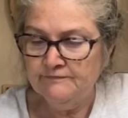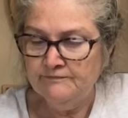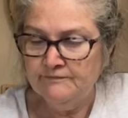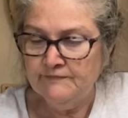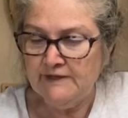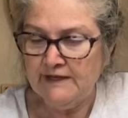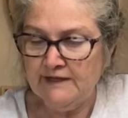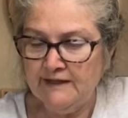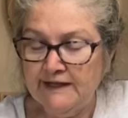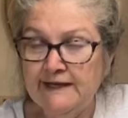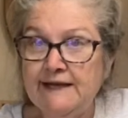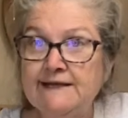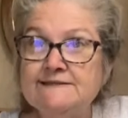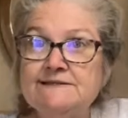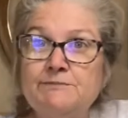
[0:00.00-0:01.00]
The
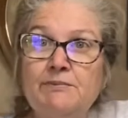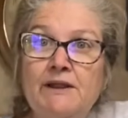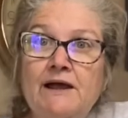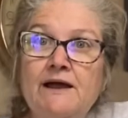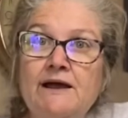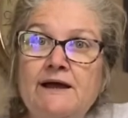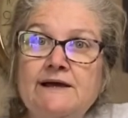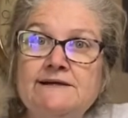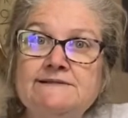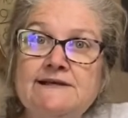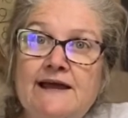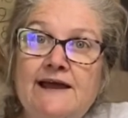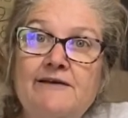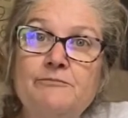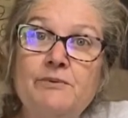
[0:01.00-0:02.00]
cleaning supplies,
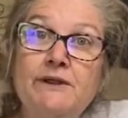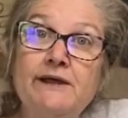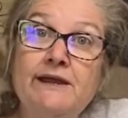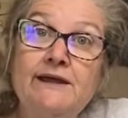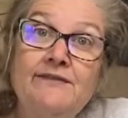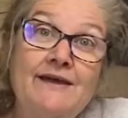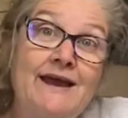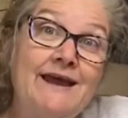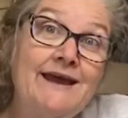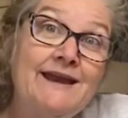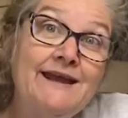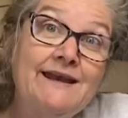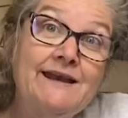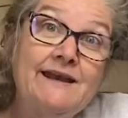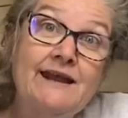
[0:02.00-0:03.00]
I have plenty of that,
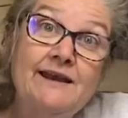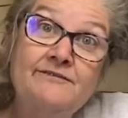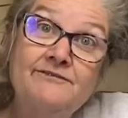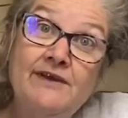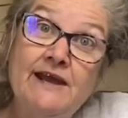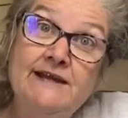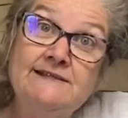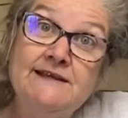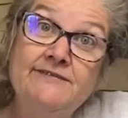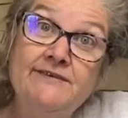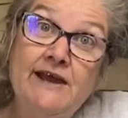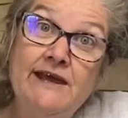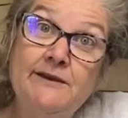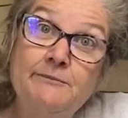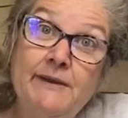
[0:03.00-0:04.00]
and in fact, I've
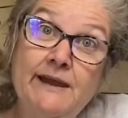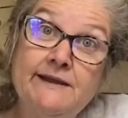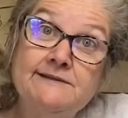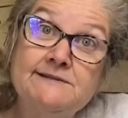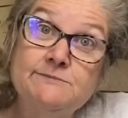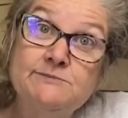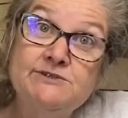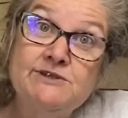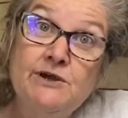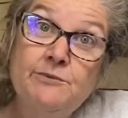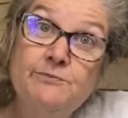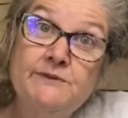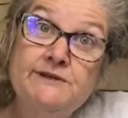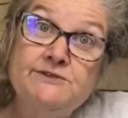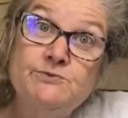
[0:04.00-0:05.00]
got to make some
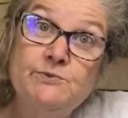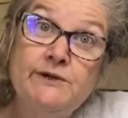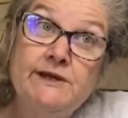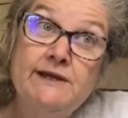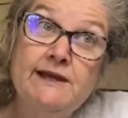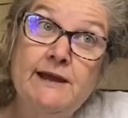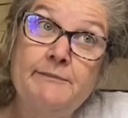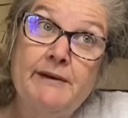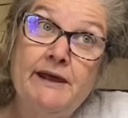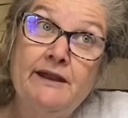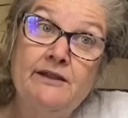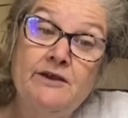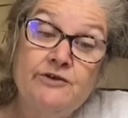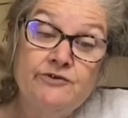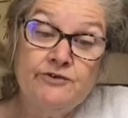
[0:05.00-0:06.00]
soap this week. I'm out of
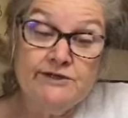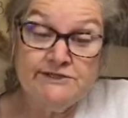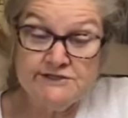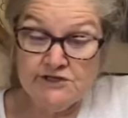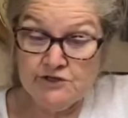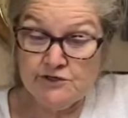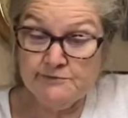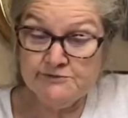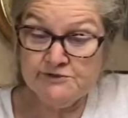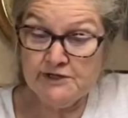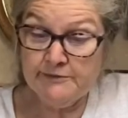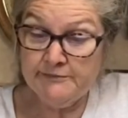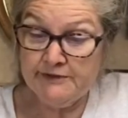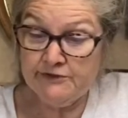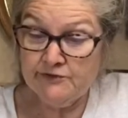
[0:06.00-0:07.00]
laundry soap, so
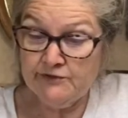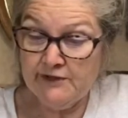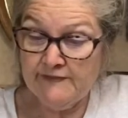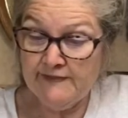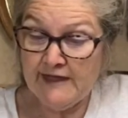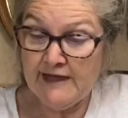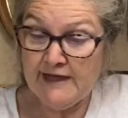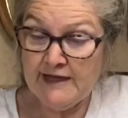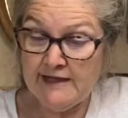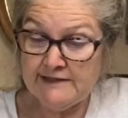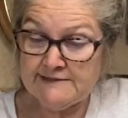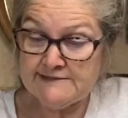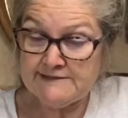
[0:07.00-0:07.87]
I'll be doing that.